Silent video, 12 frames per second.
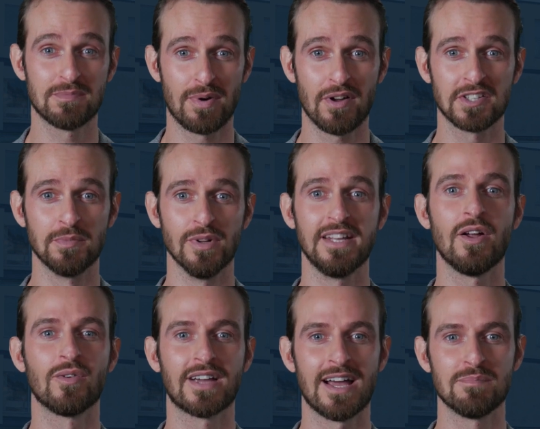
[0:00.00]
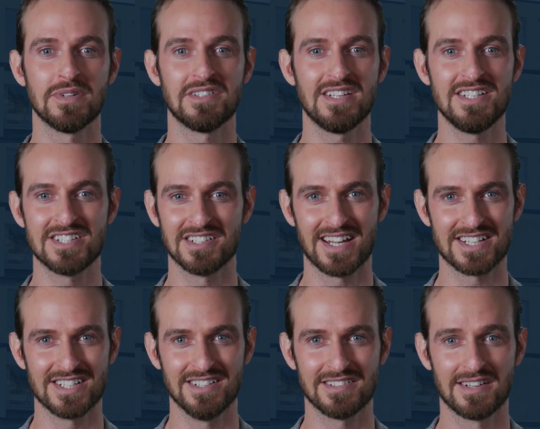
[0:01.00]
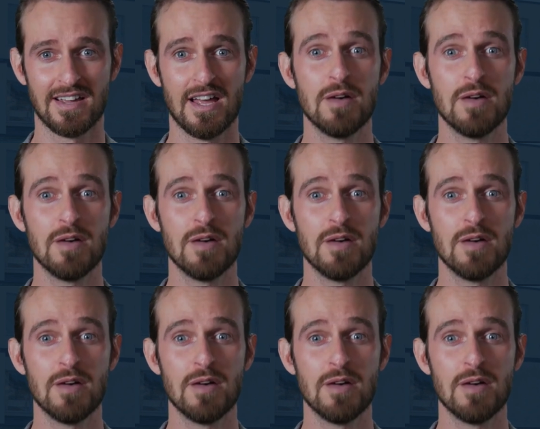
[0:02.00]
as possible in on-campus teaching sessions,